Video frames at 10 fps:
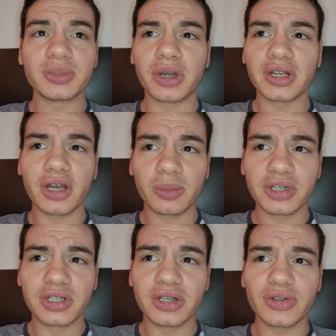to my
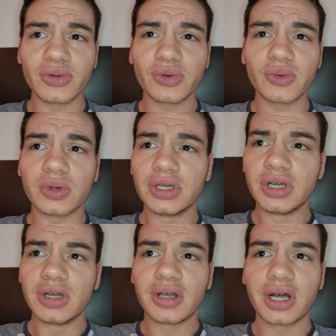comedy, to
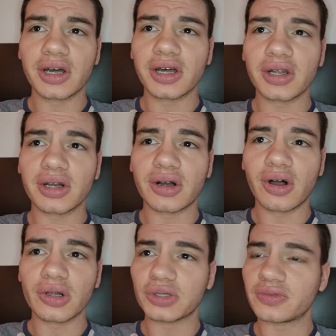uh,
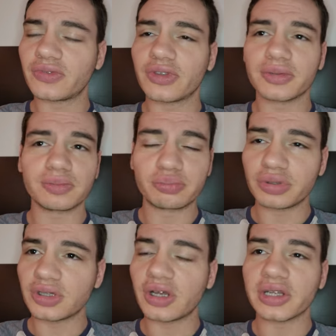all of the
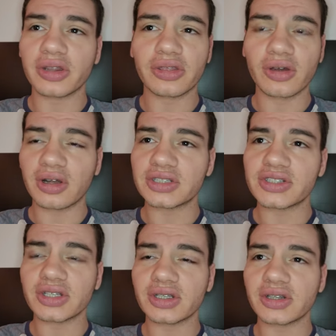bloody
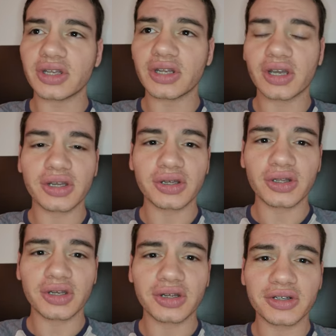thoughts that
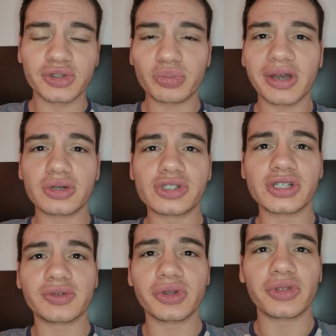I that I
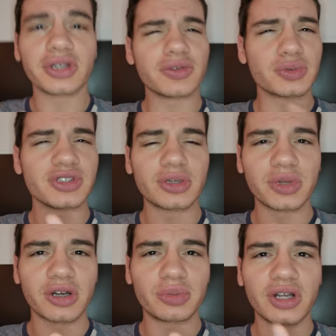espouse and everything gives me
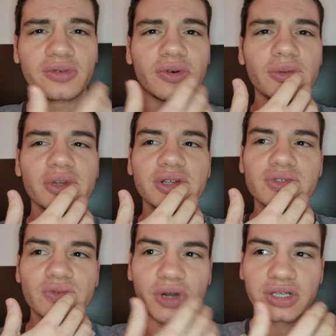some kind of platform
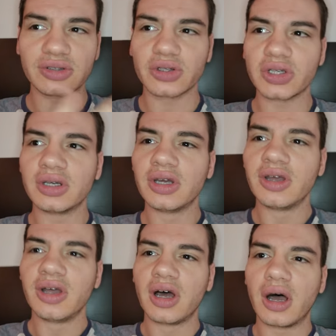because, frankly,
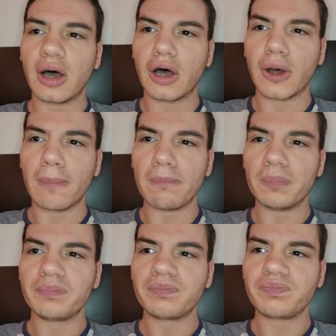
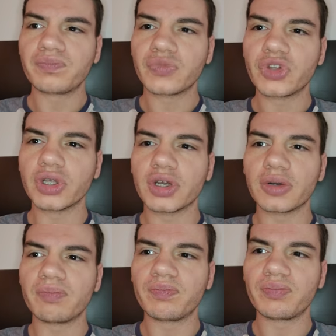um, you know,